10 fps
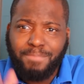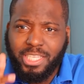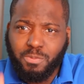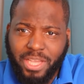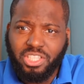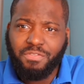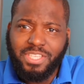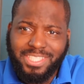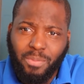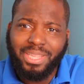especially for
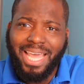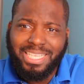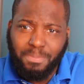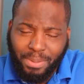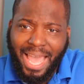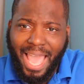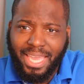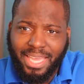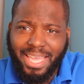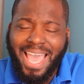someone that is
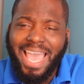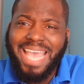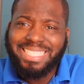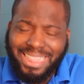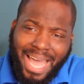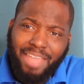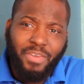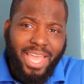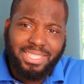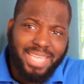black, is life
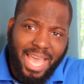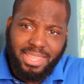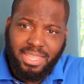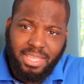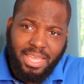and death.